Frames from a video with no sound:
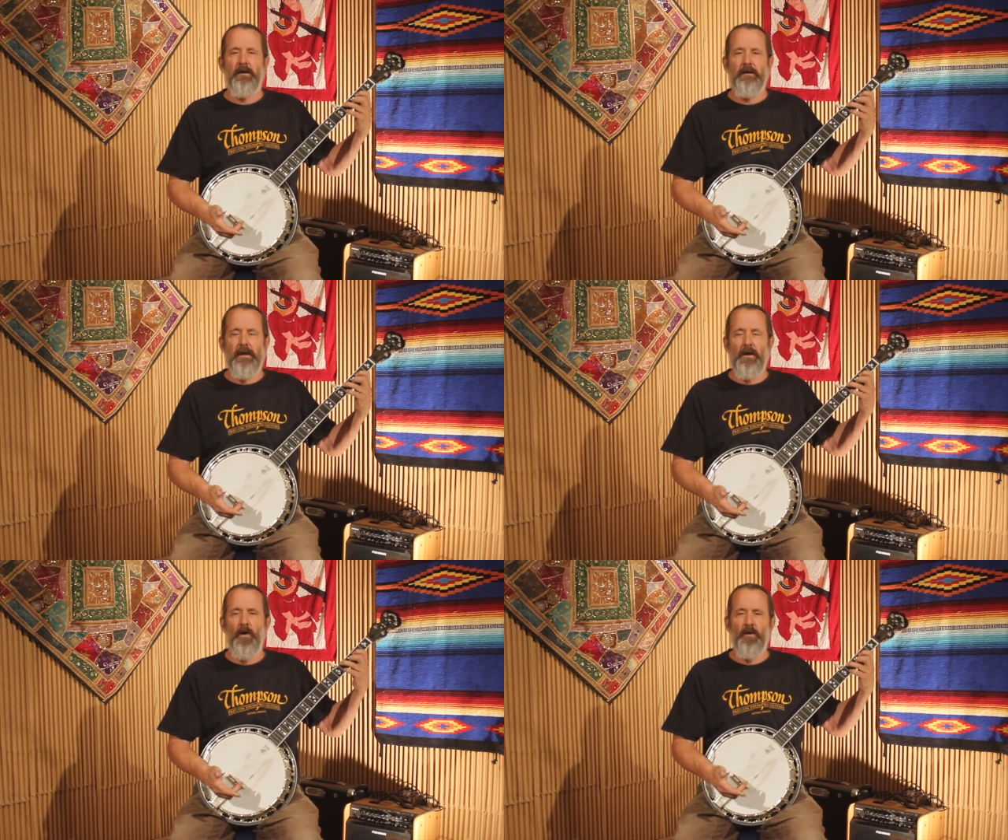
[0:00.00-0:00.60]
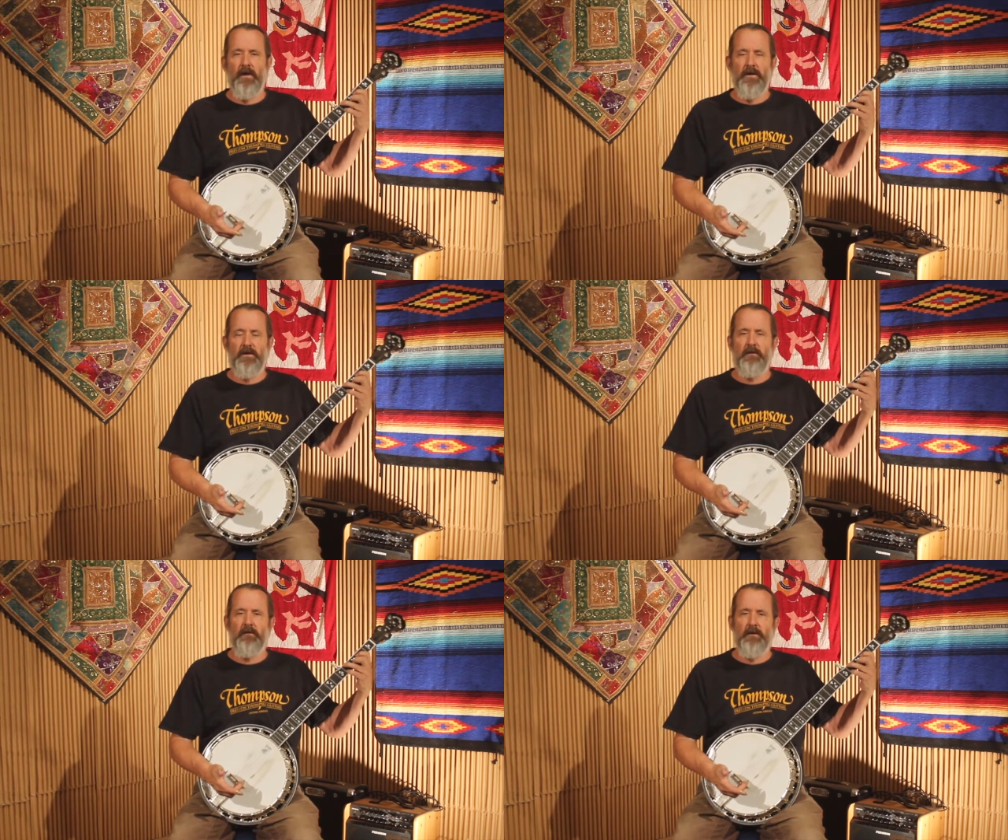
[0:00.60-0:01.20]
take a hold of
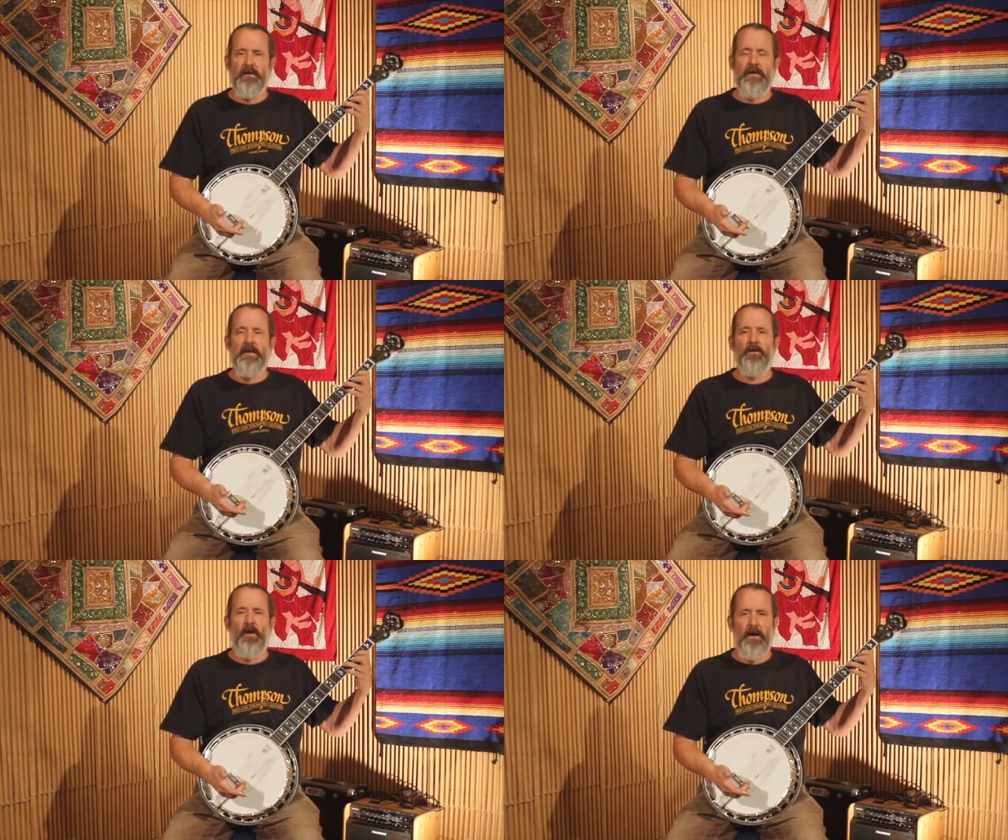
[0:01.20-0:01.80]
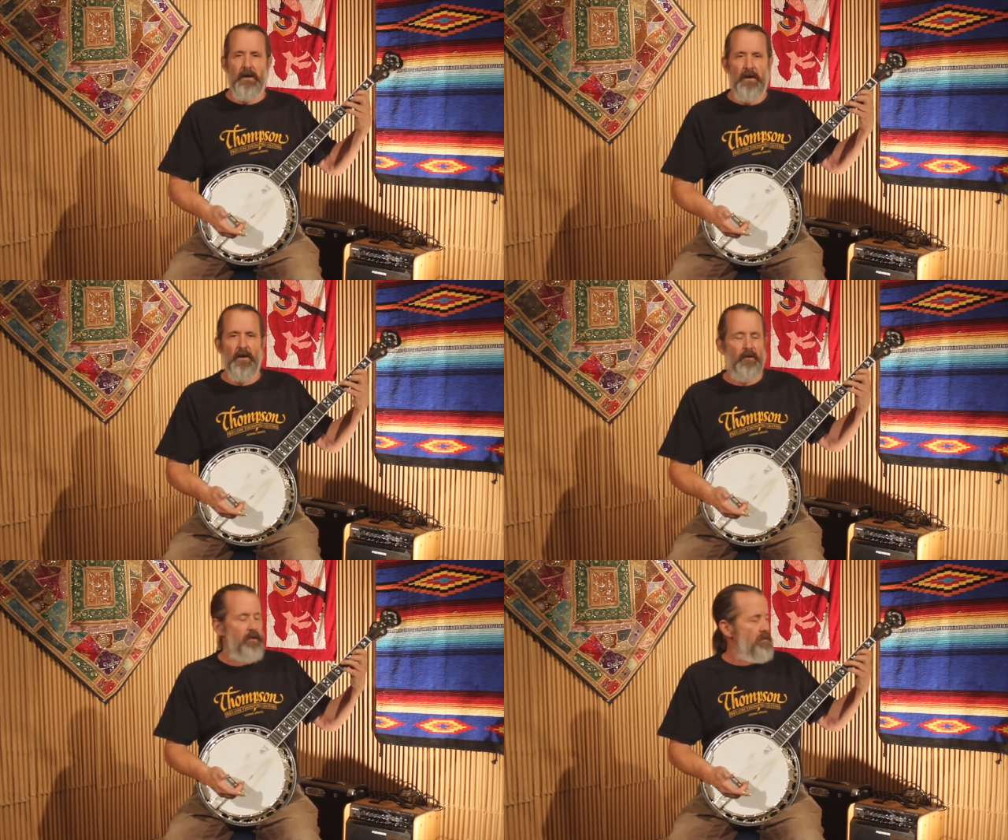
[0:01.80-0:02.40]
this D right
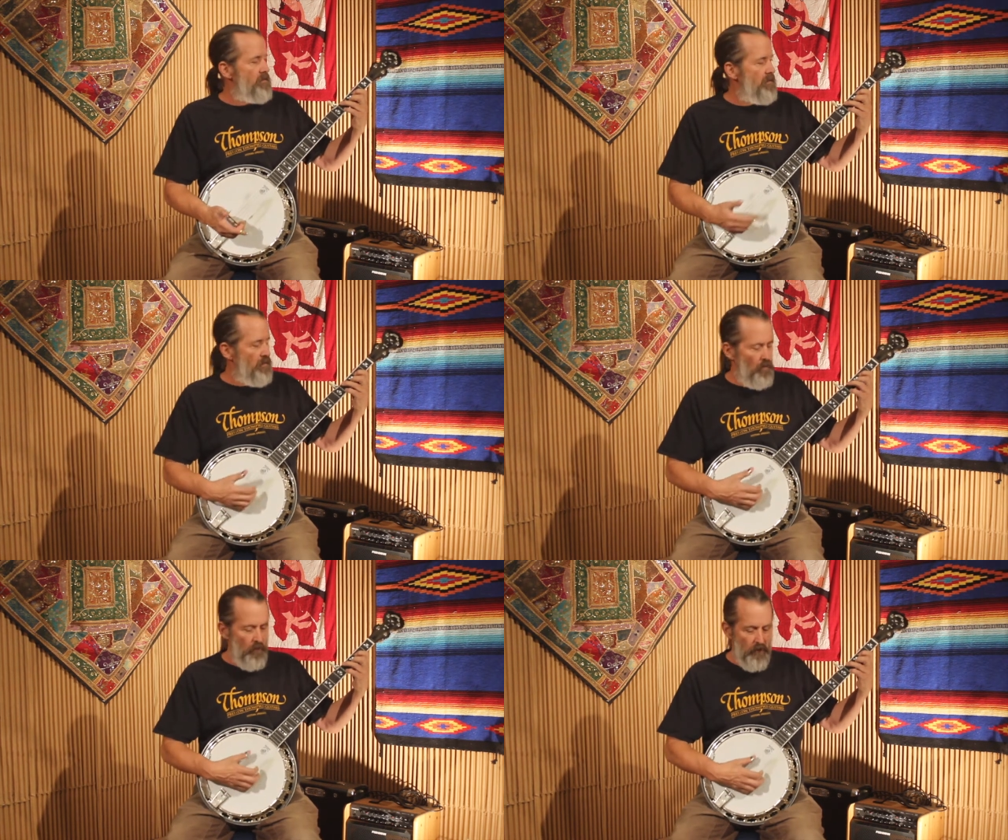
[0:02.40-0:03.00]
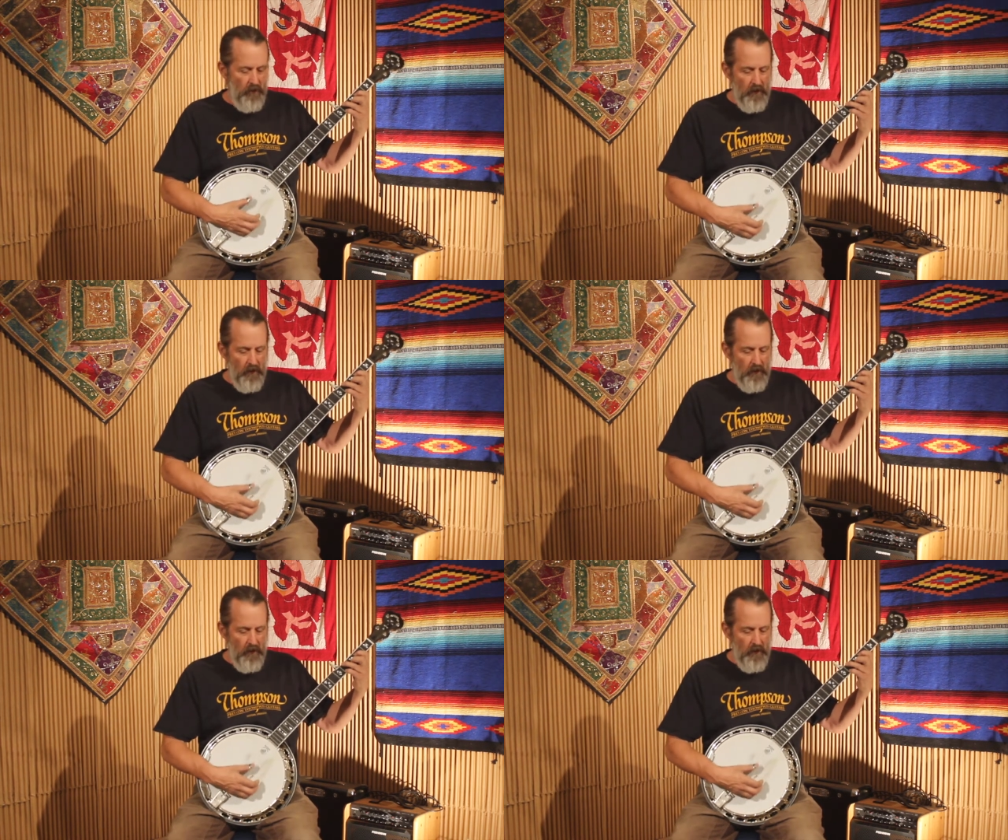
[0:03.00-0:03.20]
here, this D chord,